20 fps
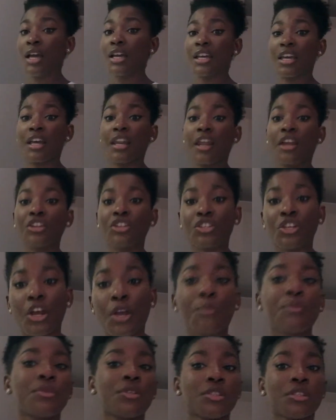
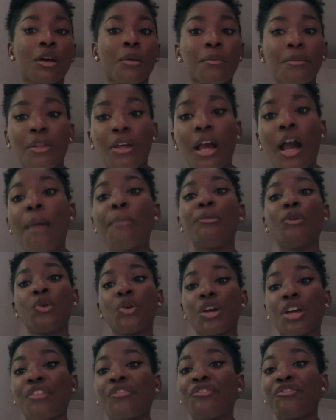keresem something, I'm
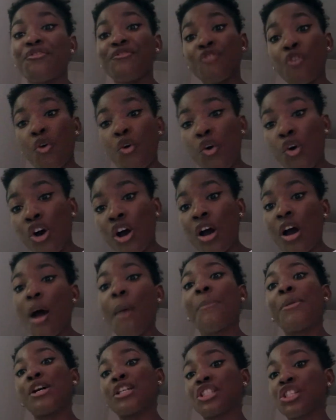looking for a
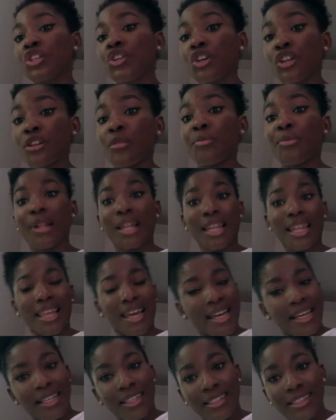particular
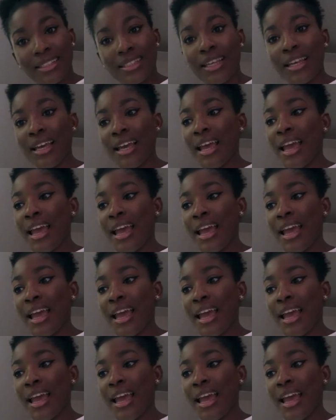place,